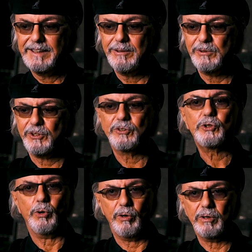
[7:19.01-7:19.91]
he was a
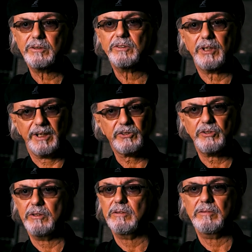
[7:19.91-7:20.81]
tall
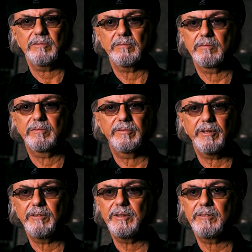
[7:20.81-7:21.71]
Texan
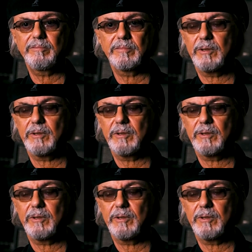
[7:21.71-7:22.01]
very